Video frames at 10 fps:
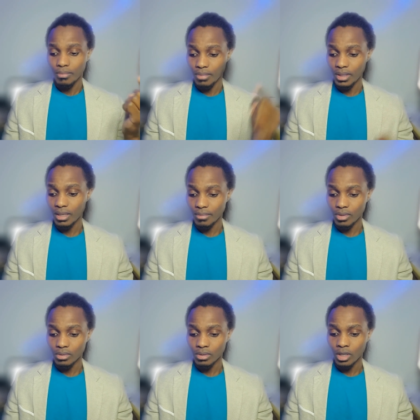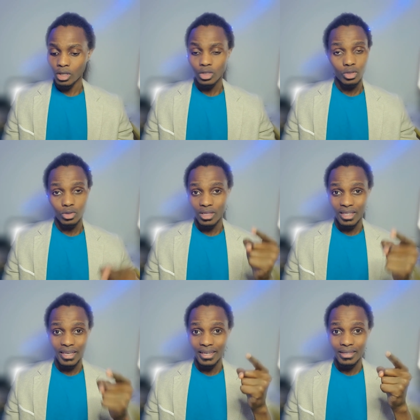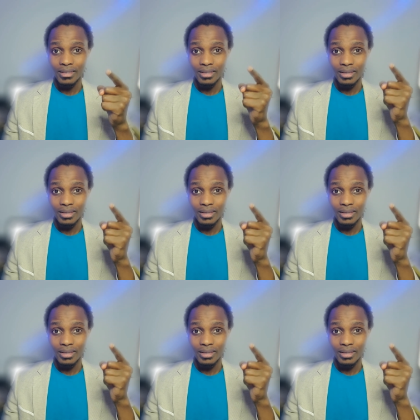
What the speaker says: be able to think